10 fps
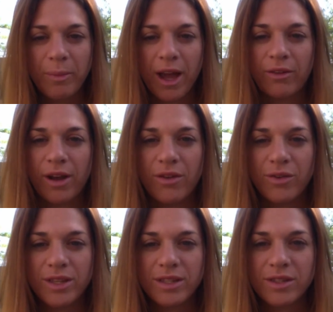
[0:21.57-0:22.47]
background
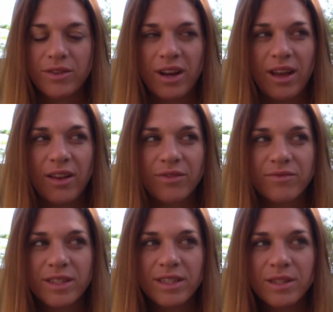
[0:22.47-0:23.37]
noises right now.
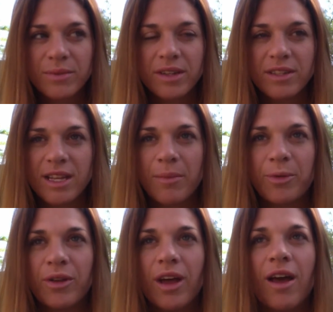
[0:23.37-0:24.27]
This is one
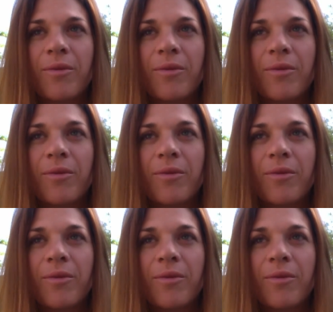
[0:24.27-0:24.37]
example.